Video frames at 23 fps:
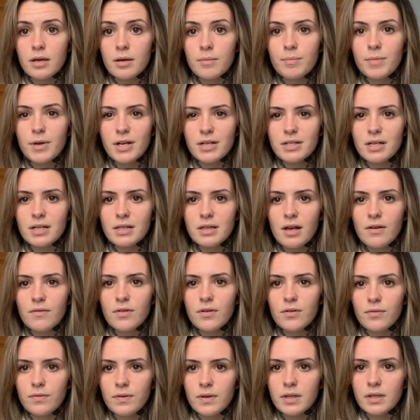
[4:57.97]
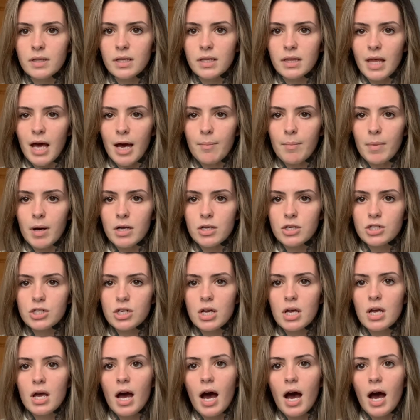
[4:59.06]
because I love the feeling that much.